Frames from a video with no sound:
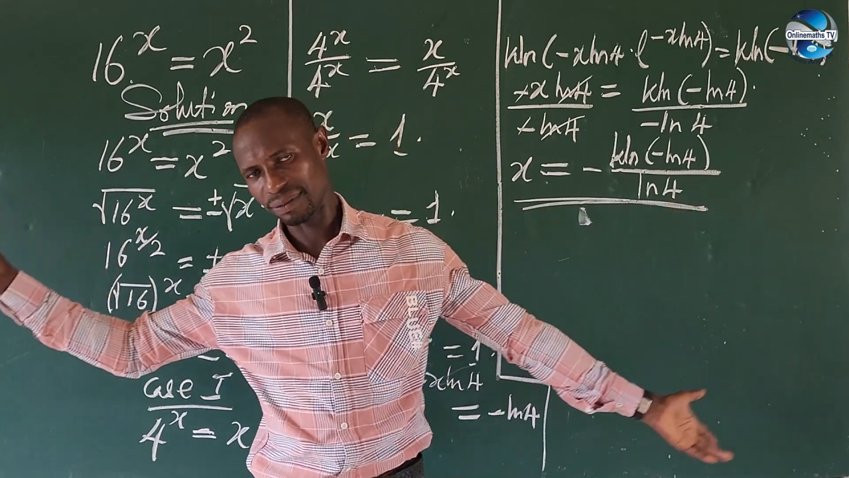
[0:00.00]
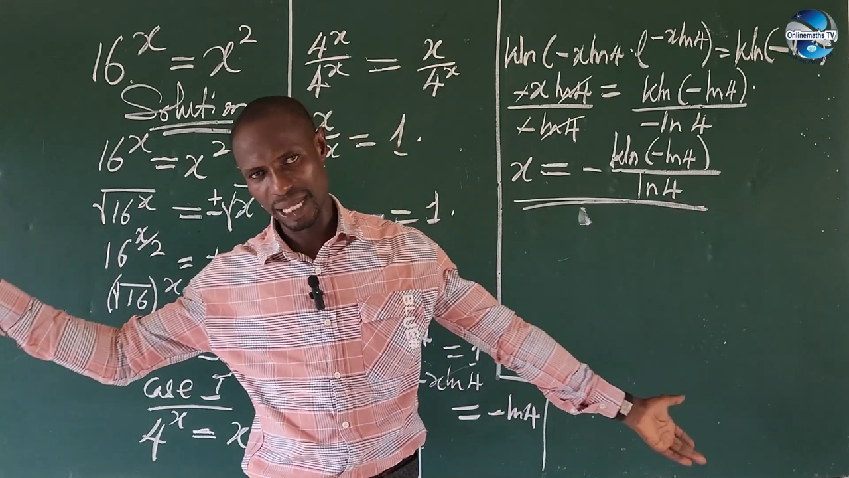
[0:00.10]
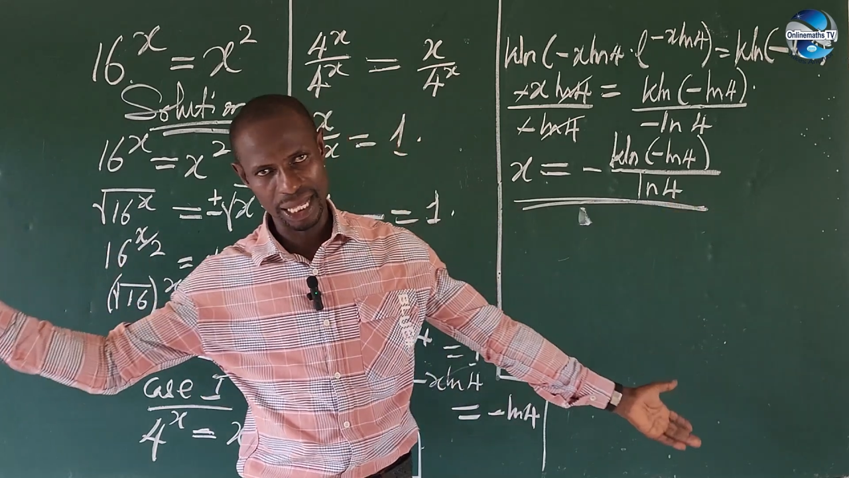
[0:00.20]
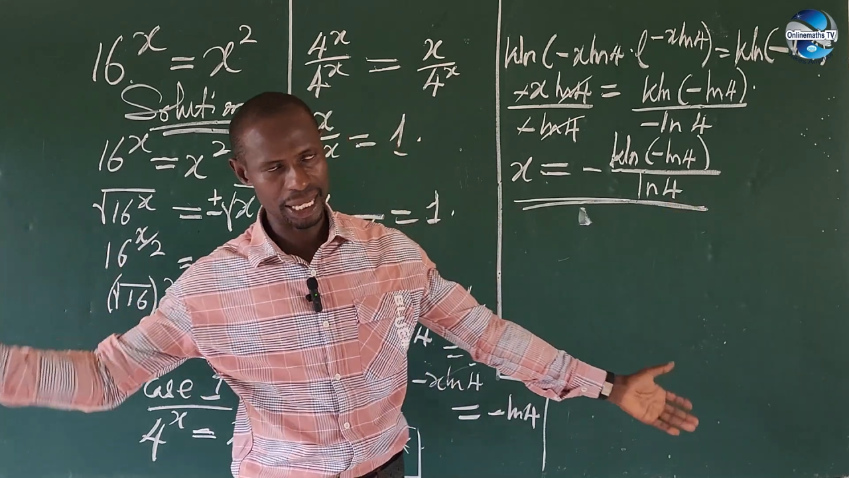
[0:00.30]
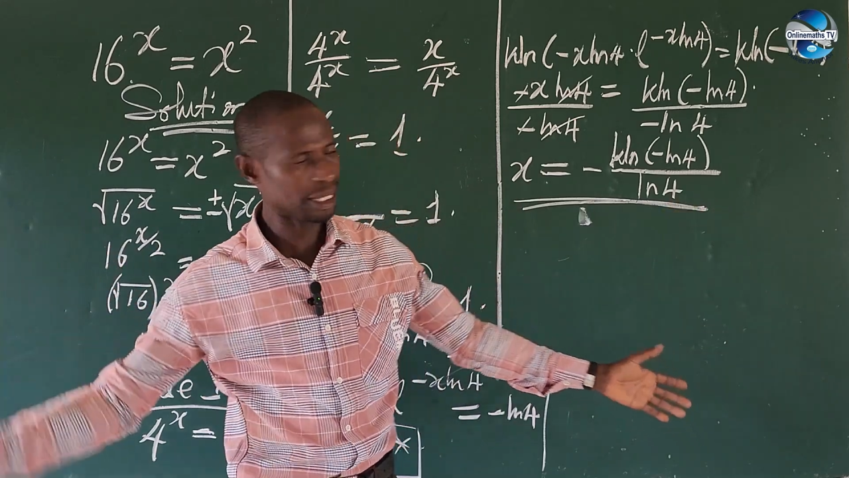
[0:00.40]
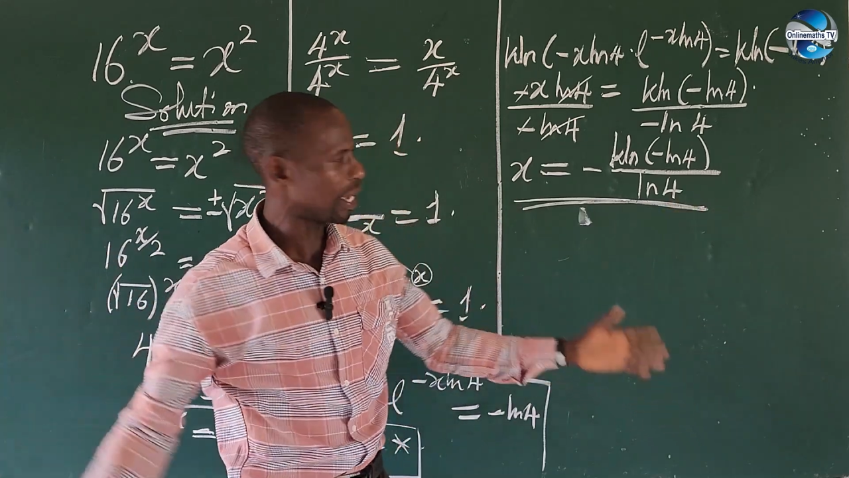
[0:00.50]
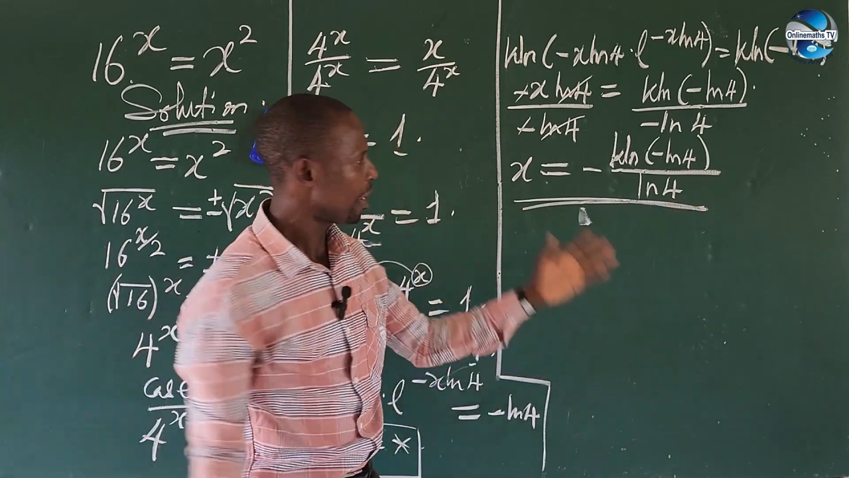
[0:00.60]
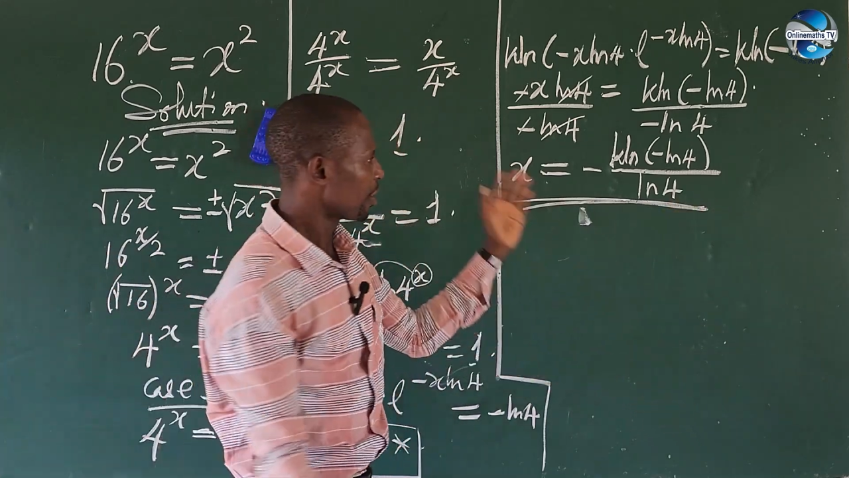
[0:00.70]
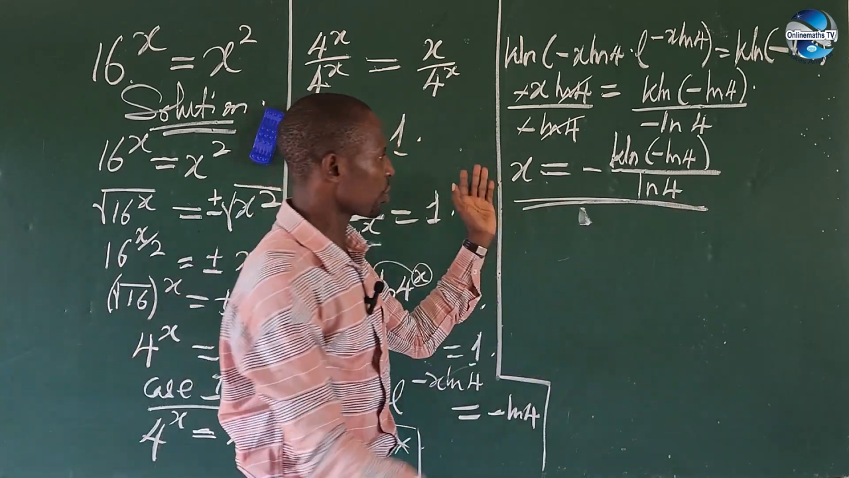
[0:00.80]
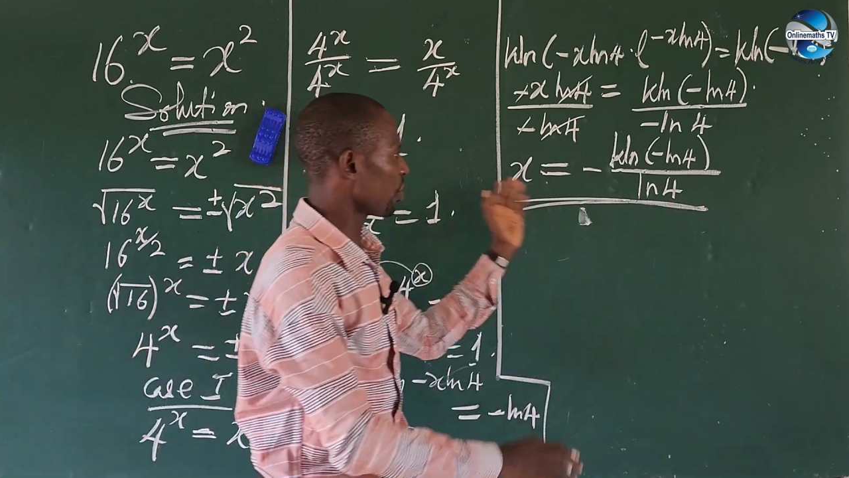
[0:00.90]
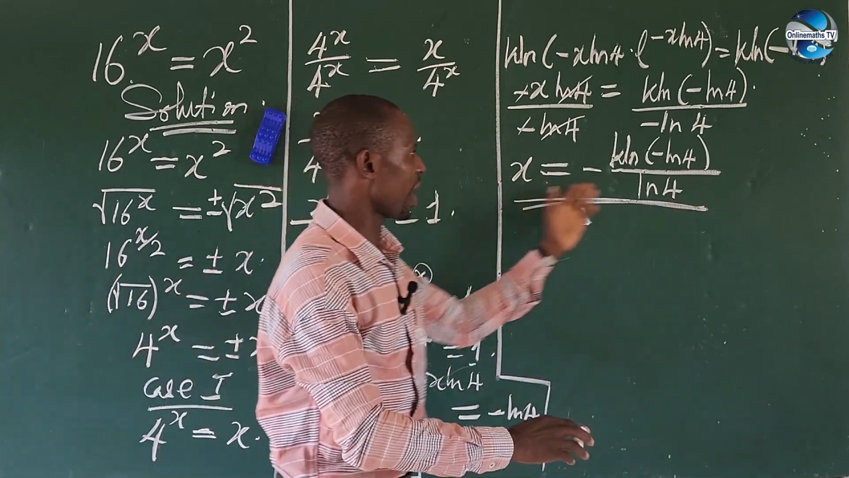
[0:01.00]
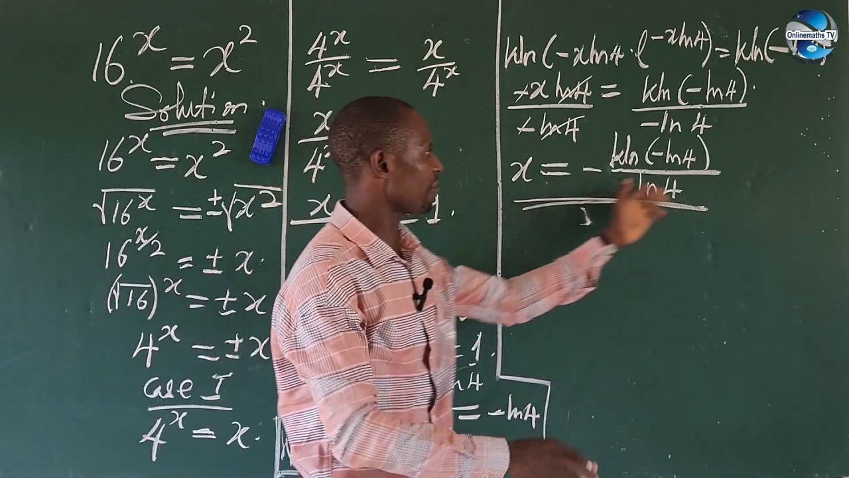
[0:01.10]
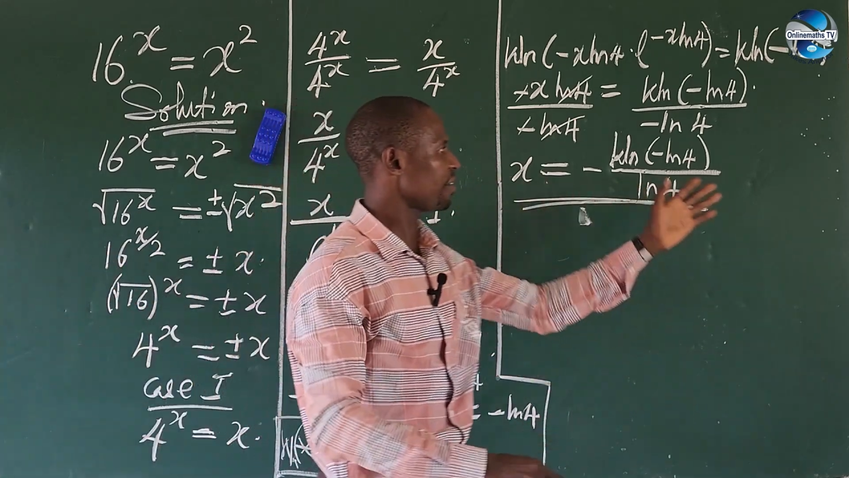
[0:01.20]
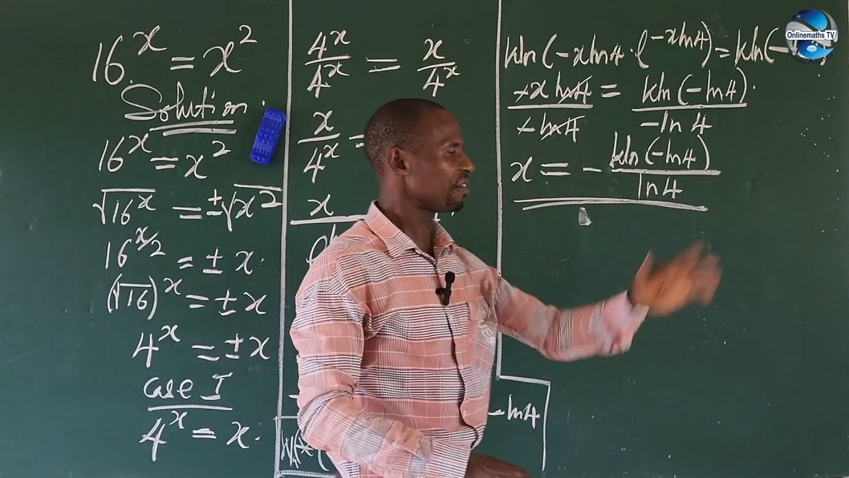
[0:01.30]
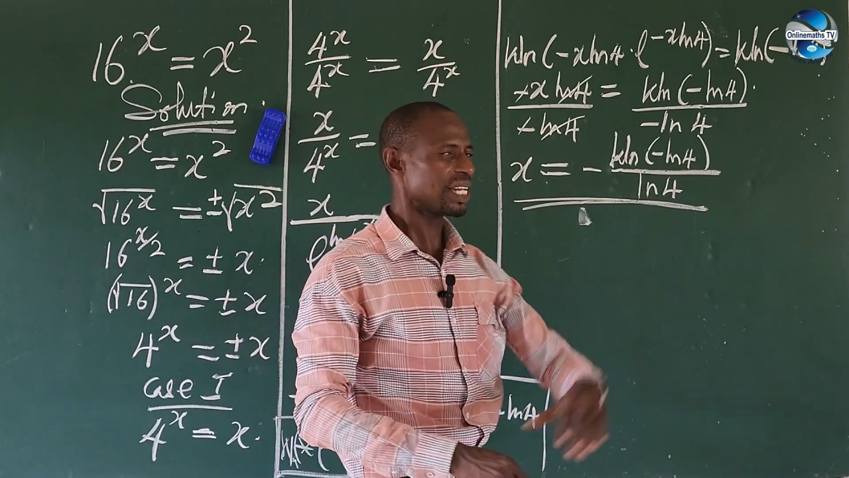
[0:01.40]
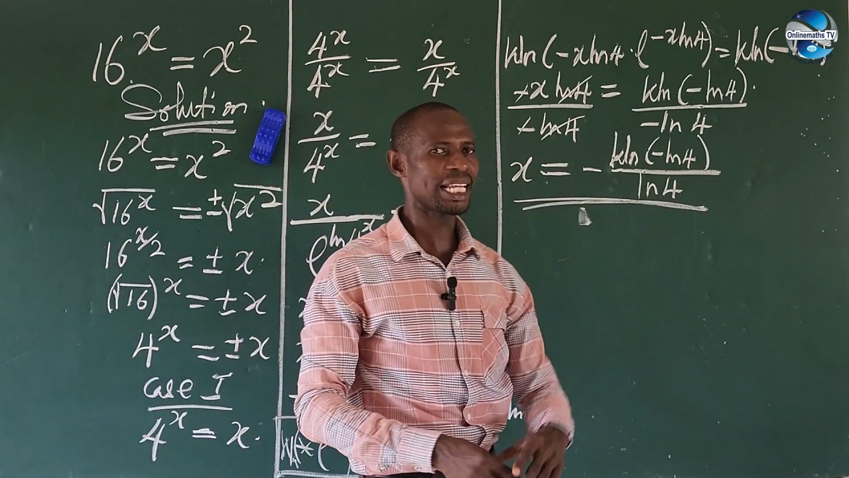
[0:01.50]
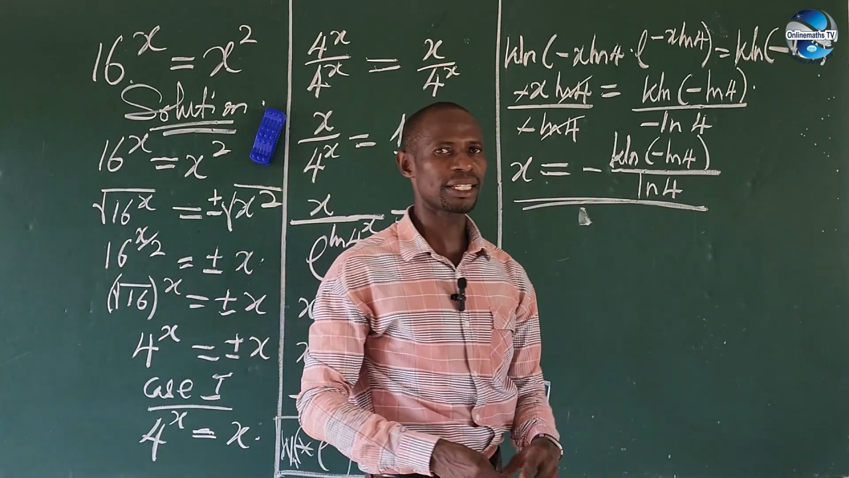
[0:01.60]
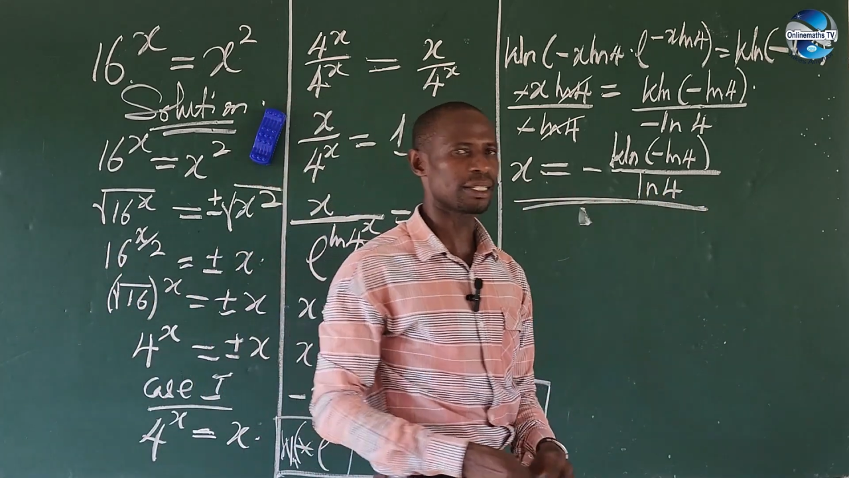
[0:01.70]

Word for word: 5, So we have infinite